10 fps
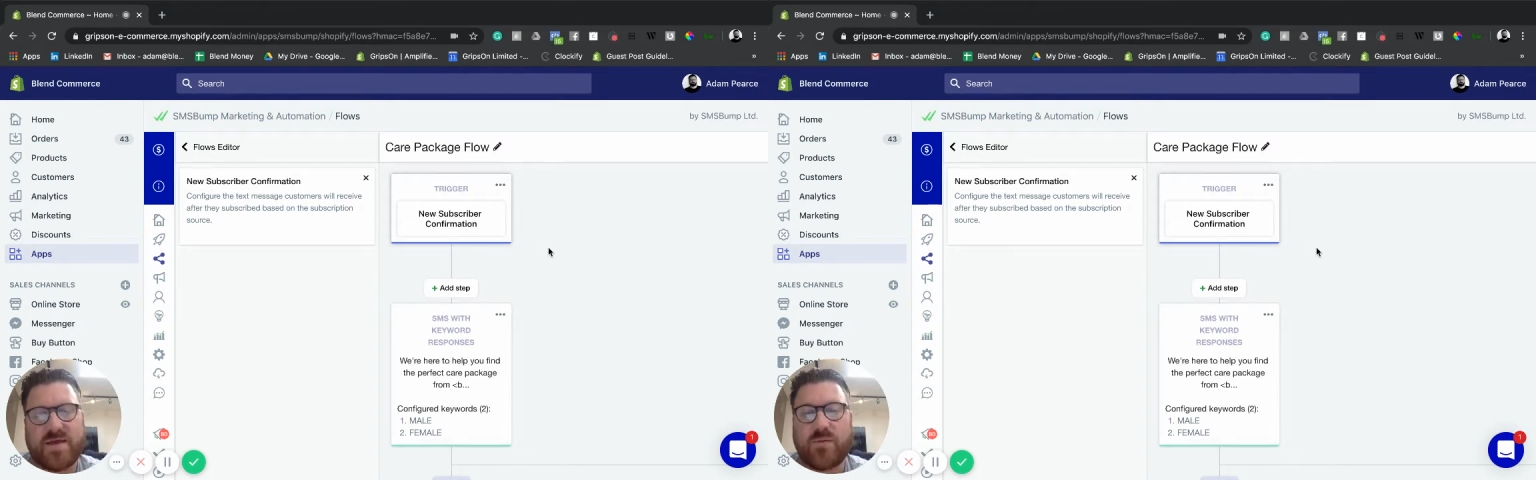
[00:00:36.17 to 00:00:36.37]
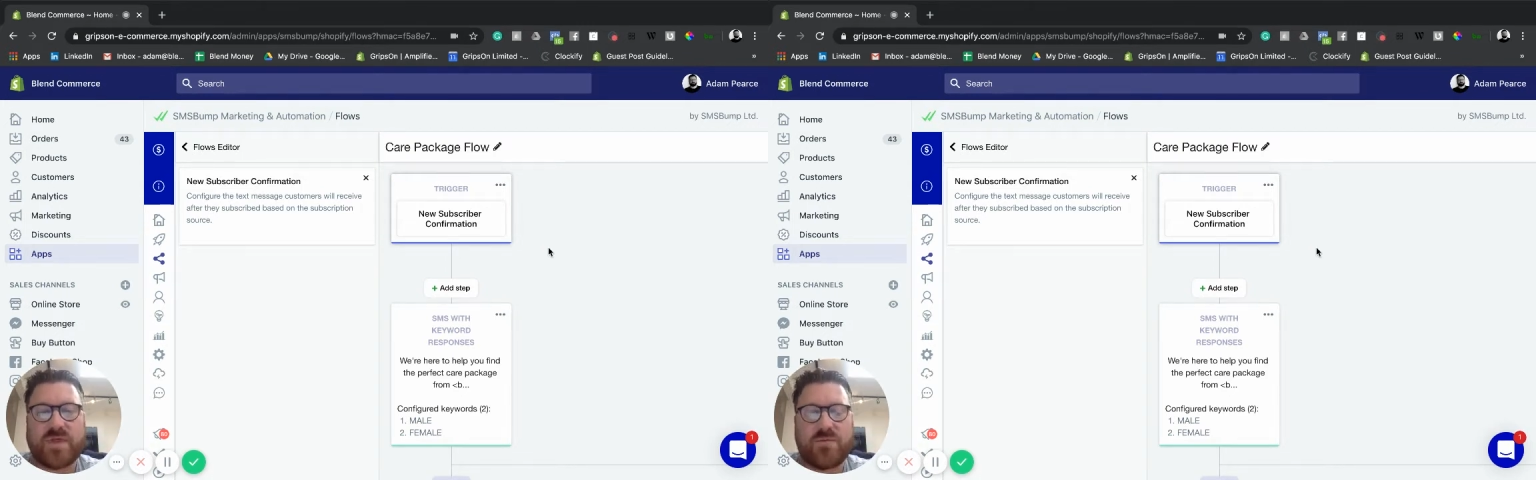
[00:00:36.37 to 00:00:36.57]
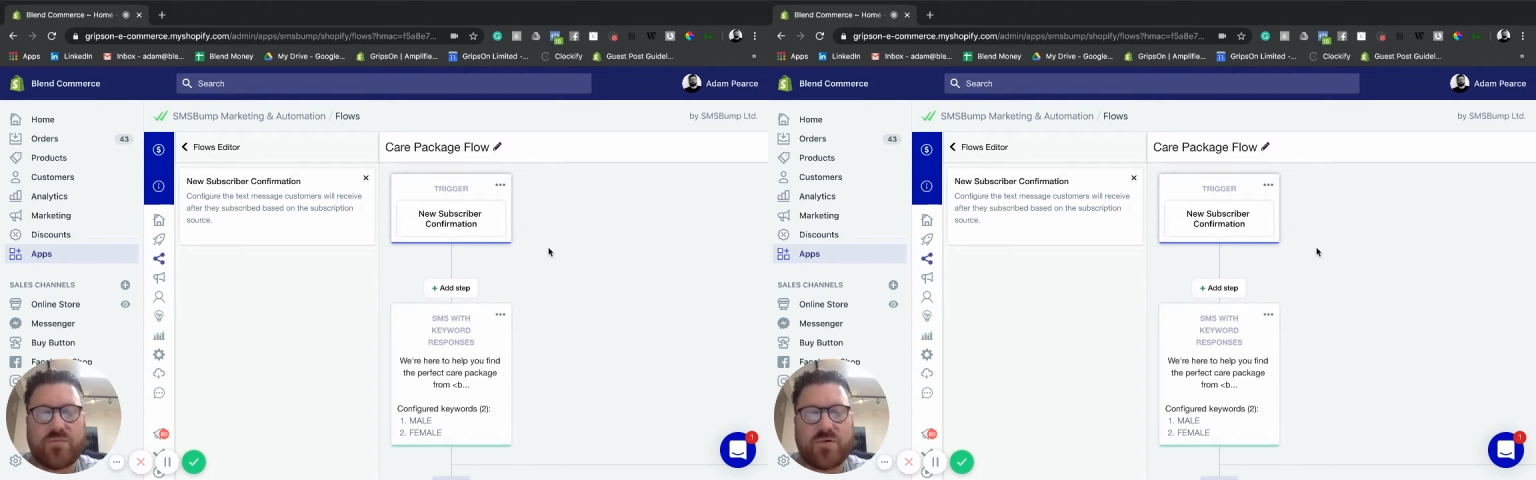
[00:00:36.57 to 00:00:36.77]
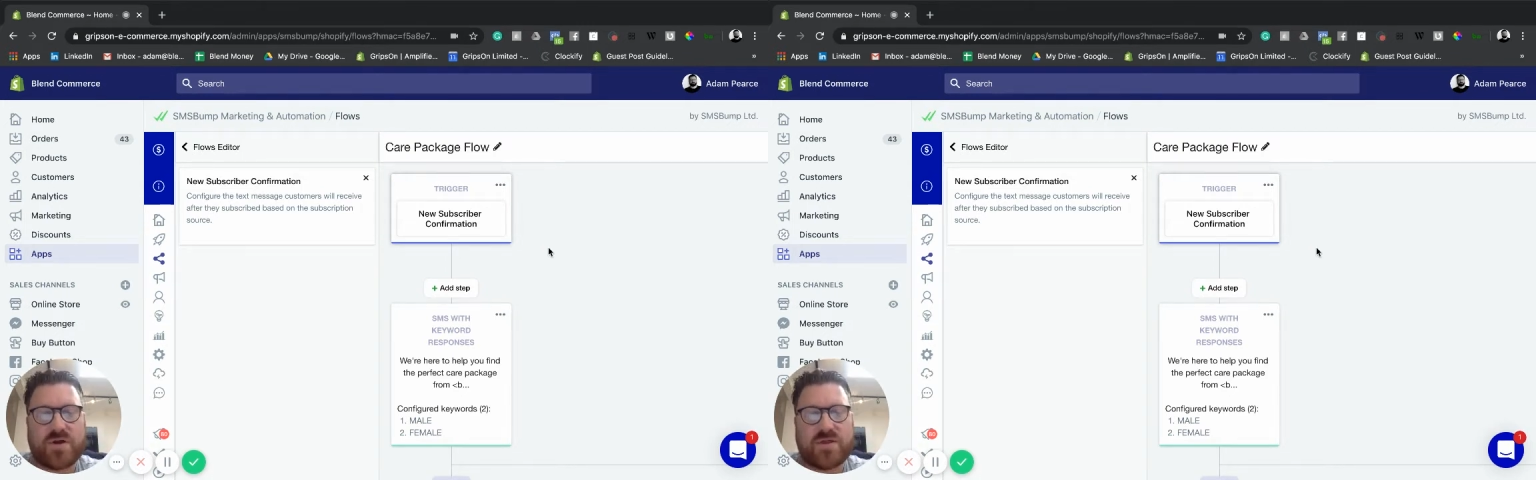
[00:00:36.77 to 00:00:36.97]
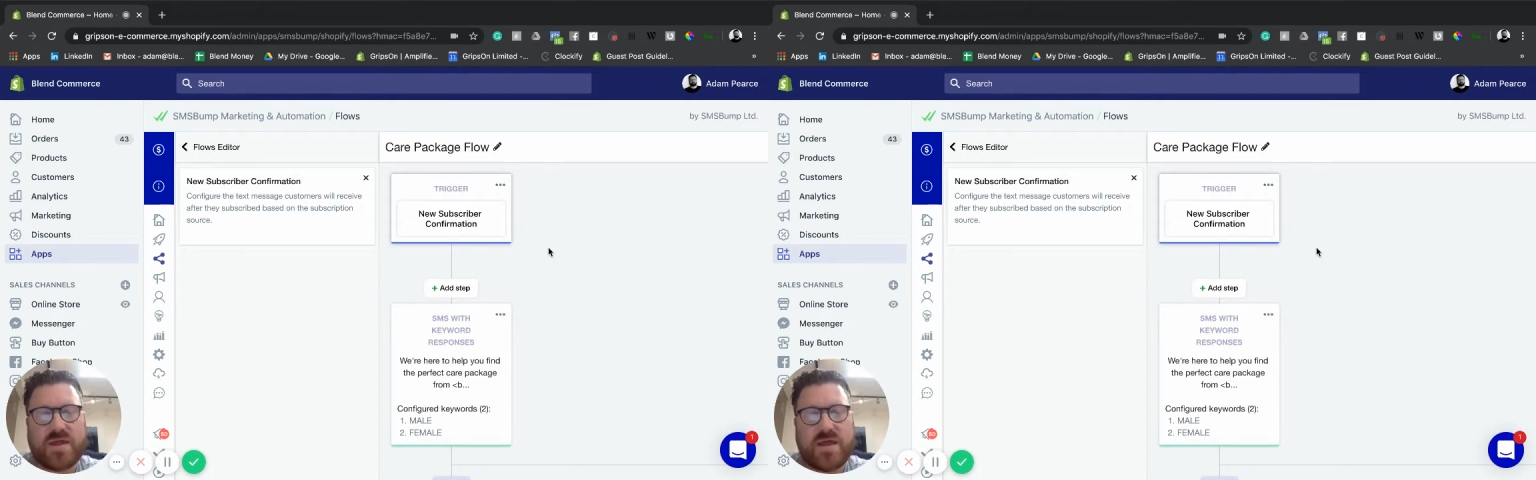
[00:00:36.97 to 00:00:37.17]
that will then
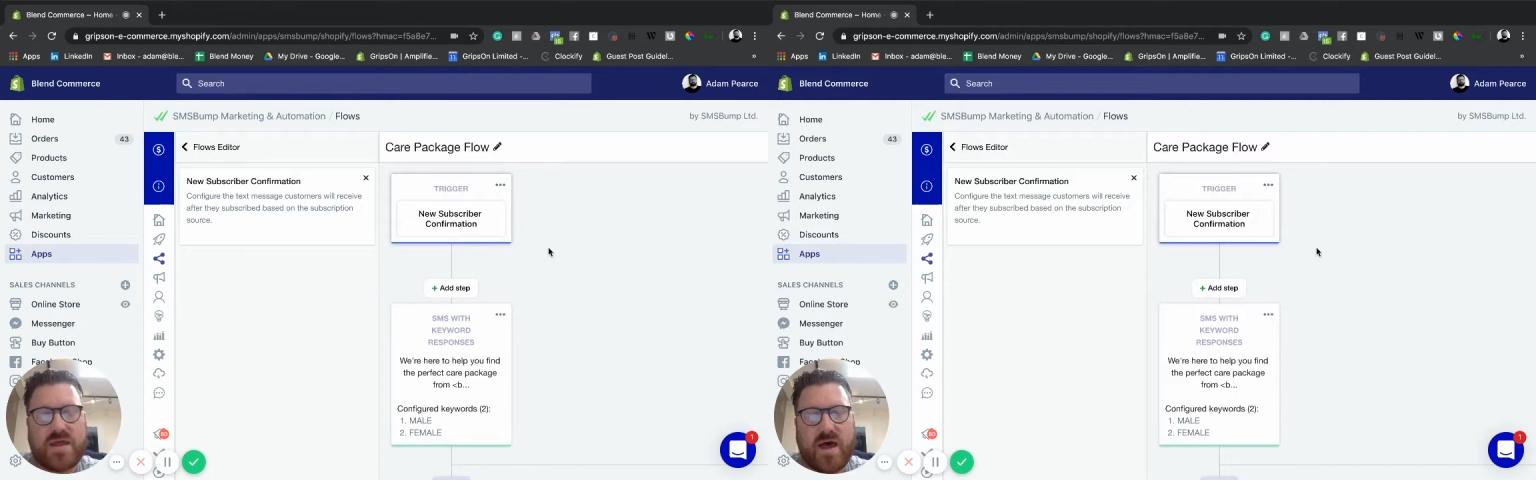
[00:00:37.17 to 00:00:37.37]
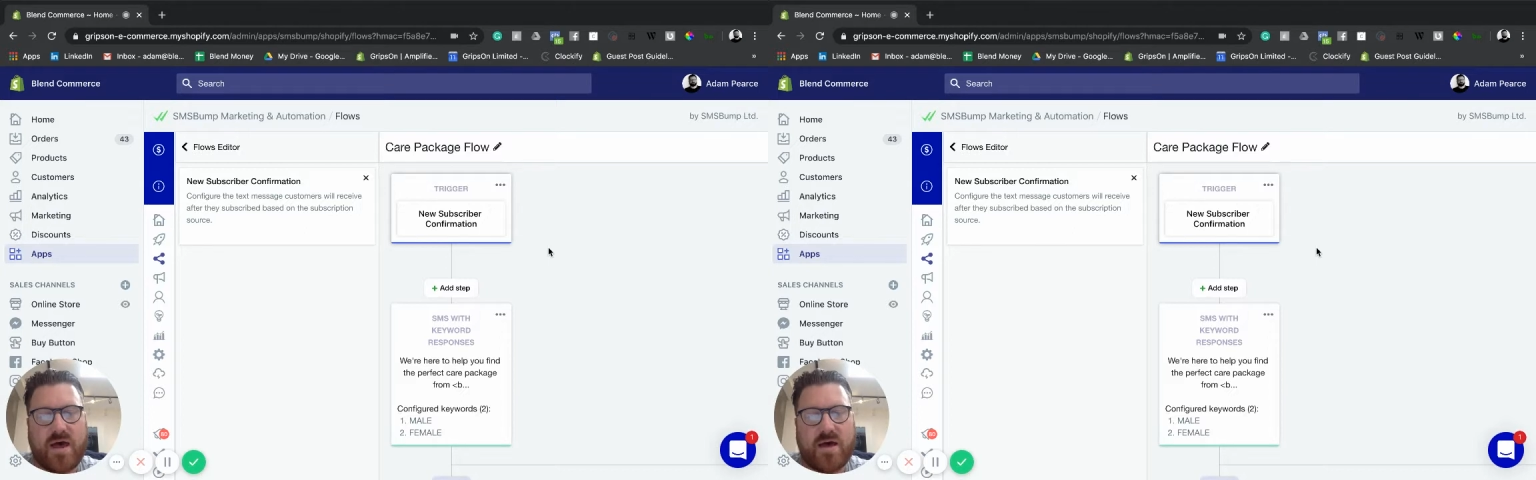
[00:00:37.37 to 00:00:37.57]
bring the